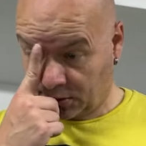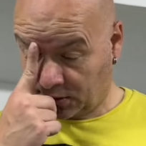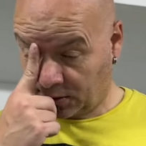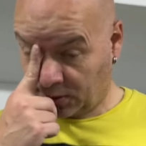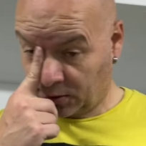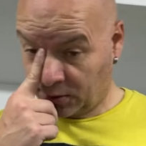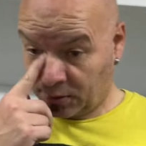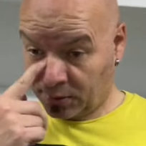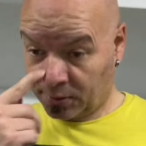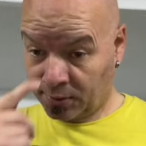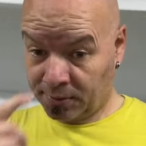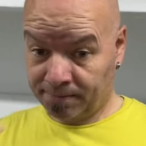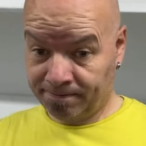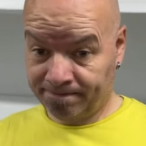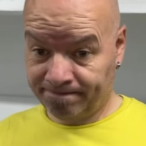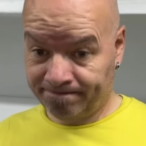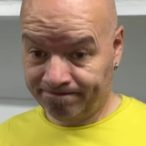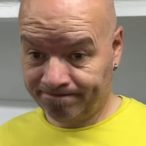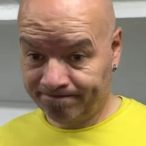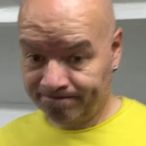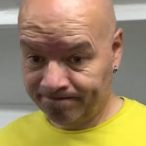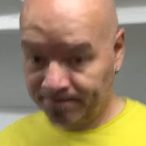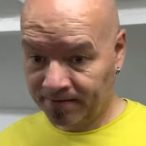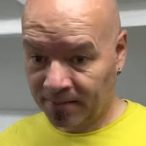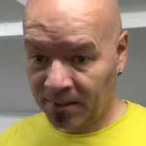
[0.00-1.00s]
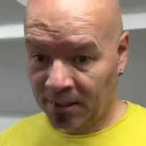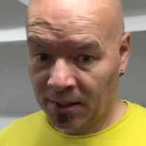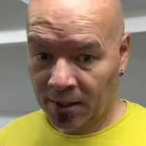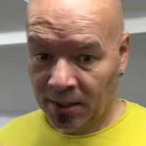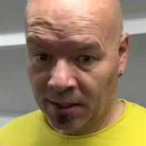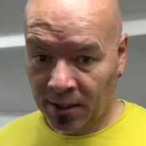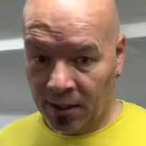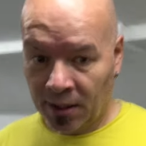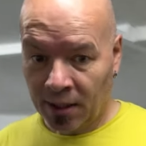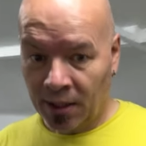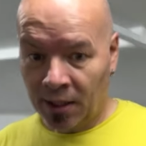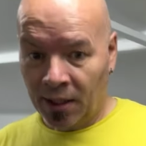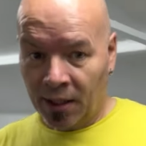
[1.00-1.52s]
So
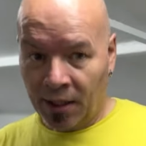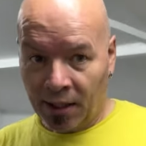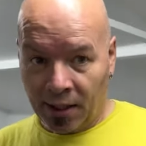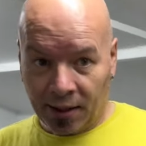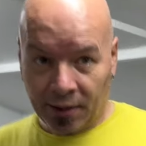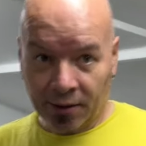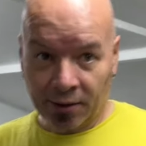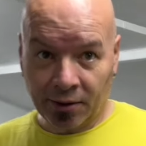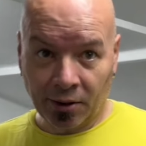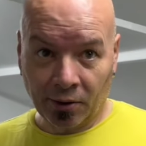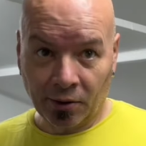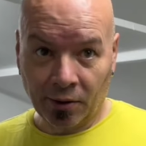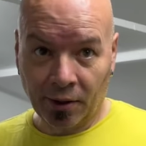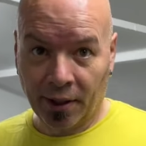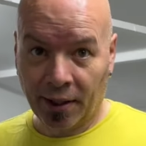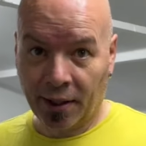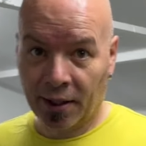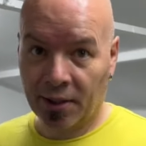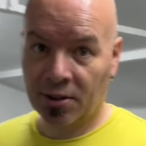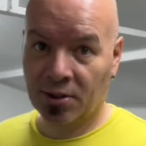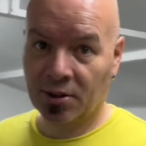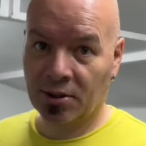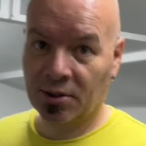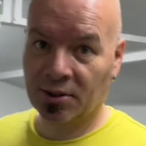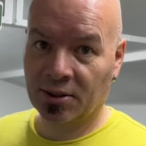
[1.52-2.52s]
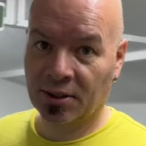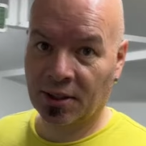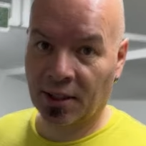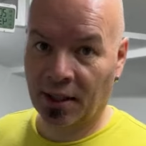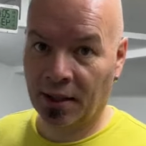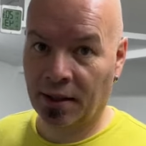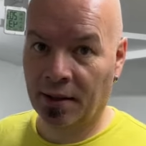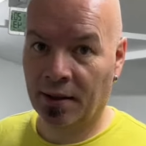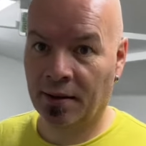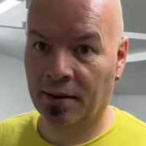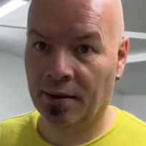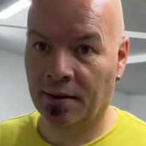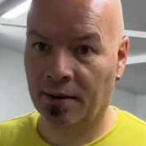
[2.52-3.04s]
until the kitchen's
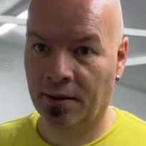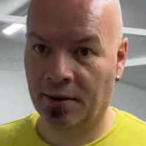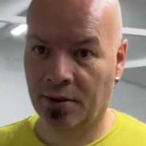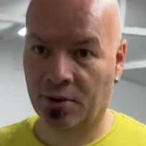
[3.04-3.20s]
done,